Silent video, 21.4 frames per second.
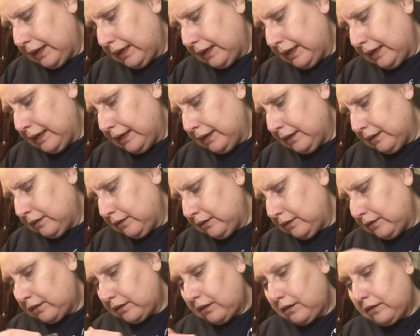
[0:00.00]

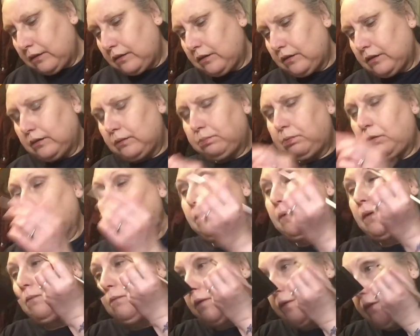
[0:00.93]
and I'm going to pop
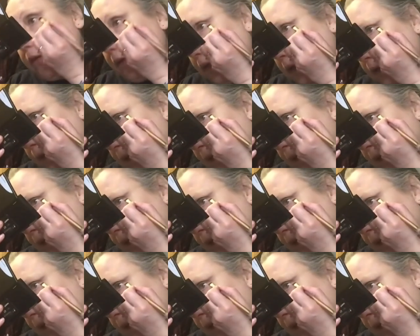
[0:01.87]
them on the lower